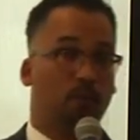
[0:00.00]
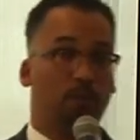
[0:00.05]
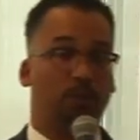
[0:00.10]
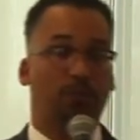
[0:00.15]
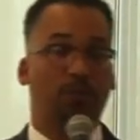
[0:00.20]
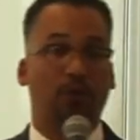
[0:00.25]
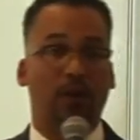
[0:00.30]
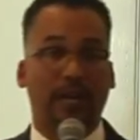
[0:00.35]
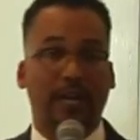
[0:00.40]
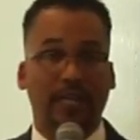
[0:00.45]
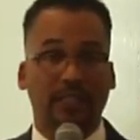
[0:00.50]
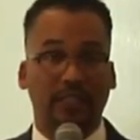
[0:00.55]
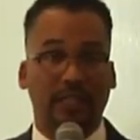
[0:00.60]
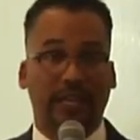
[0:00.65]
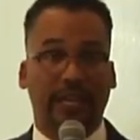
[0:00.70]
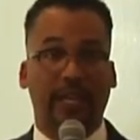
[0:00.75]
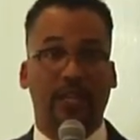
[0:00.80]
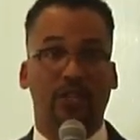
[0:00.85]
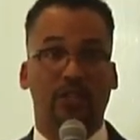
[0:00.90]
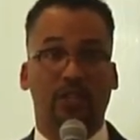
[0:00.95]
before I got to
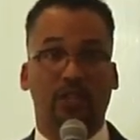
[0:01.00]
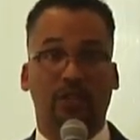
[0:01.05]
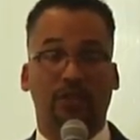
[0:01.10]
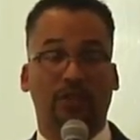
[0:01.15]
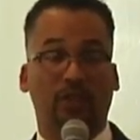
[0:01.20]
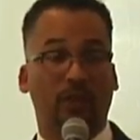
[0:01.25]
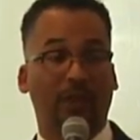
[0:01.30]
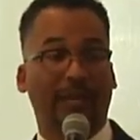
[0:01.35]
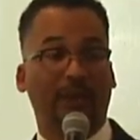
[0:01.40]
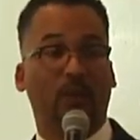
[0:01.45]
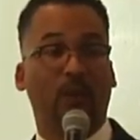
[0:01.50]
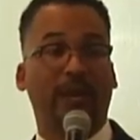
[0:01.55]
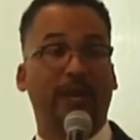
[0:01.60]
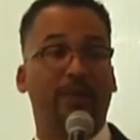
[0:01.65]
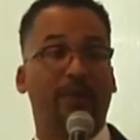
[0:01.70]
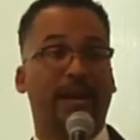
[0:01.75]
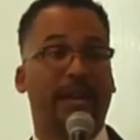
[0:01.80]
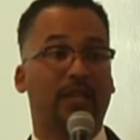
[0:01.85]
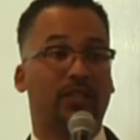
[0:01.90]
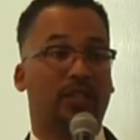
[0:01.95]
Angier, from like
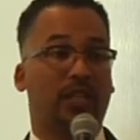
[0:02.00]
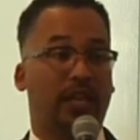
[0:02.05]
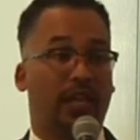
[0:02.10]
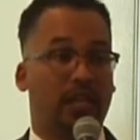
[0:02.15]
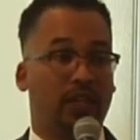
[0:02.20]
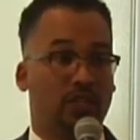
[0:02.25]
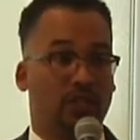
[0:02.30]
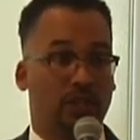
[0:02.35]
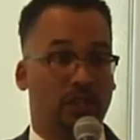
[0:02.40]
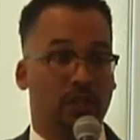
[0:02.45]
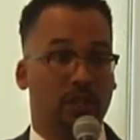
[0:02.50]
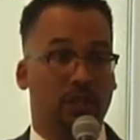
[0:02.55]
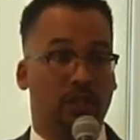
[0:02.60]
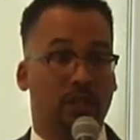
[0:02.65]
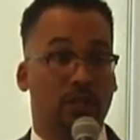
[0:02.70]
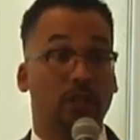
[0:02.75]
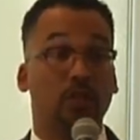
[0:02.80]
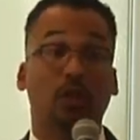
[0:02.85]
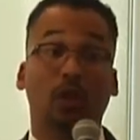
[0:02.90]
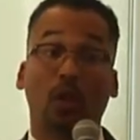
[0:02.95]
Wabash to Angier.
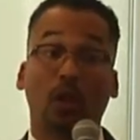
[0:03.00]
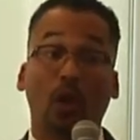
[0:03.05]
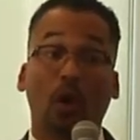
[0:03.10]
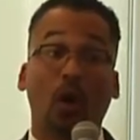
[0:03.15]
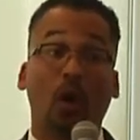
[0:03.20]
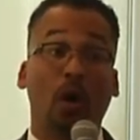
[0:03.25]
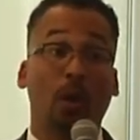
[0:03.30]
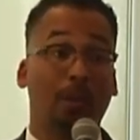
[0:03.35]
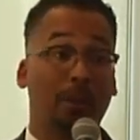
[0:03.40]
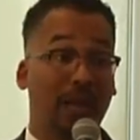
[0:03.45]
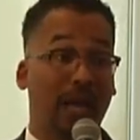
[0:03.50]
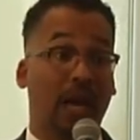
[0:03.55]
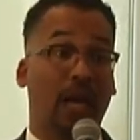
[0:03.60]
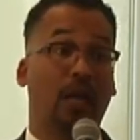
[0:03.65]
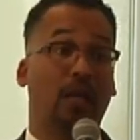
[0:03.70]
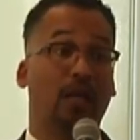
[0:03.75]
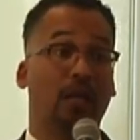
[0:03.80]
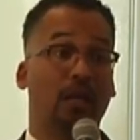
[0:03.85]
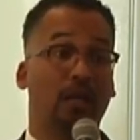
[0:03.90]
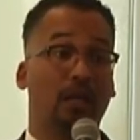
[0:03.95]
It was a long
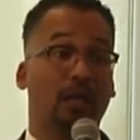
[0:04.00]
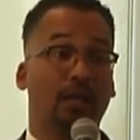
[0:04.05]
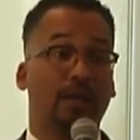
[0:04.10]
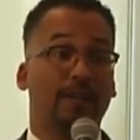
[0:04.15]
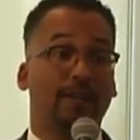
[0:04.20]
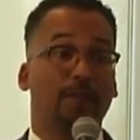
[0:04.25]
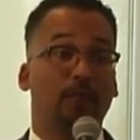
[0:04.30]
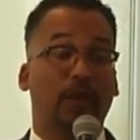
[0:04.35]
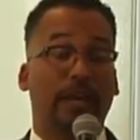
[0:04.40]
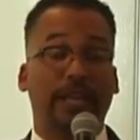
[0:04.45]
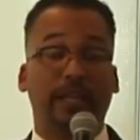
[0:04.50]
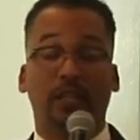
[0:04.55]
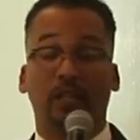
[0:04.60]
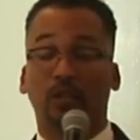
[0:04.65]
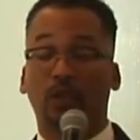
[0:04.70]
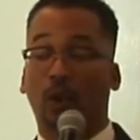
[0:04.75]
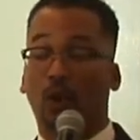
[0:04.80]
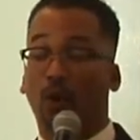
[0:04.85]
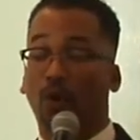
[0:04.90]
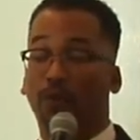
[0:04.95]
block. And
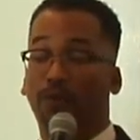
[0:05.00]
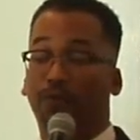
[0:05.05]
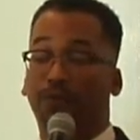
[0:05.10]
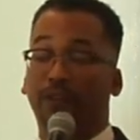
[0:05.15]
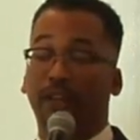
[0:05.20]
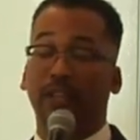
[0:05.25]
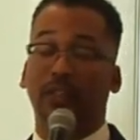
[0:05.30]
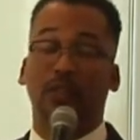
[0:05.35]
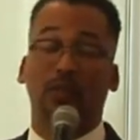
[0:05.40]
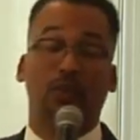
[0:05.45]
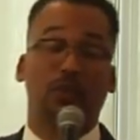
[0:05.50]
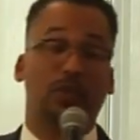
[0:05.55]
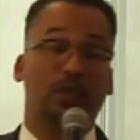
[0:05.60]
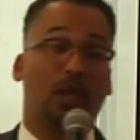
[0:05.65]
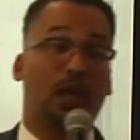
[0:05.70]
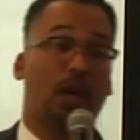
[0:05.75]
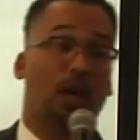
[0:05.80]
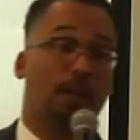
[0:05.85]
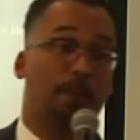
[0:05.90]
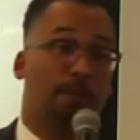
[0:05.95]
this whole fence was
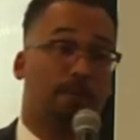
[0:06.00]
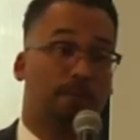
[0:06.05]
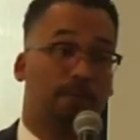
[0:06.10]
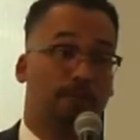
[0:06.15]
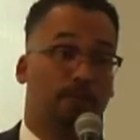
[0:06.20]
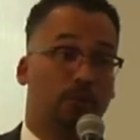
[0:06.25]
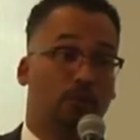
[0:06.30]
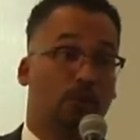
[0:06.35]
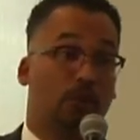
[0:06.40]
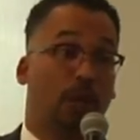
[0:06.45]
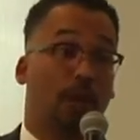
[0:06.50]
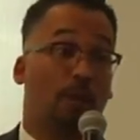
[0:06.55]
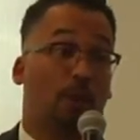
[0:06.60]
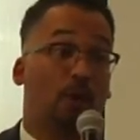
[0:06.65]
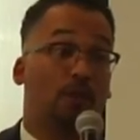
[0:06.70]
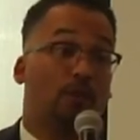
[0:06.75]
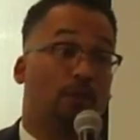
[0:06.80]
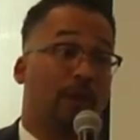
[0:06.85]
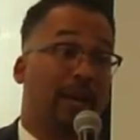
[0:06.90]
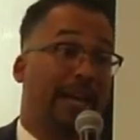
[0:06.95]
up. It was up
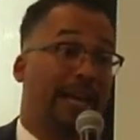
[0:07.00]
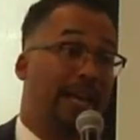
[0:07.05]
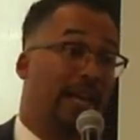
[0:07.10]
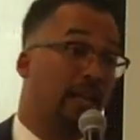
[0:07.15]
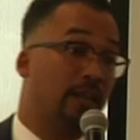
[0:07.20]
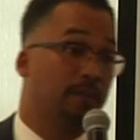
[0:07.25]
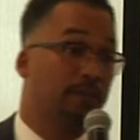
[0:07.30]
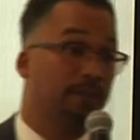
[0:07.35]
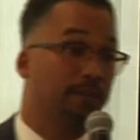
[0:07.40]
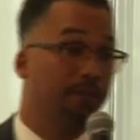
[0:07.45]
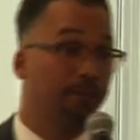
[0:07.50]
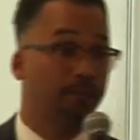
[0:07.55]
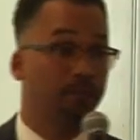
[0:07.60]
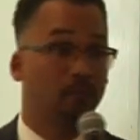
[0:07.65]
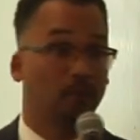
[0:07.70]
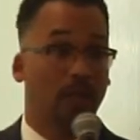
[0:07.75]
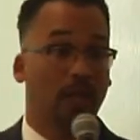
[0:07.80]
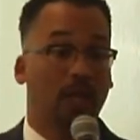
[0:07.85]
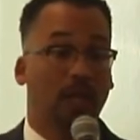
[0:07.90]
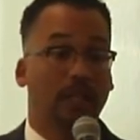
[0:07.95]
over my head.
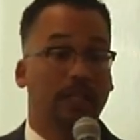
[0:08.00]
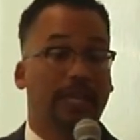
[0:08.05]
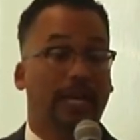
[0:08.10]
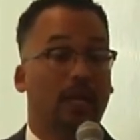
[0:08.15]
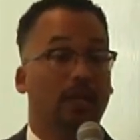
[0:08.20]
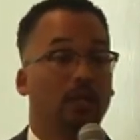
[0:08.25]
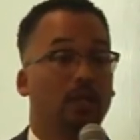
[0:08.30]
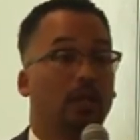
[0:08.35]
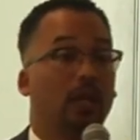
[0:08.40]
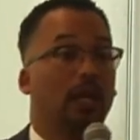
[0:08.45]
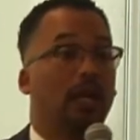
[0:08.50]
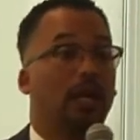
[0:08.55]
Now,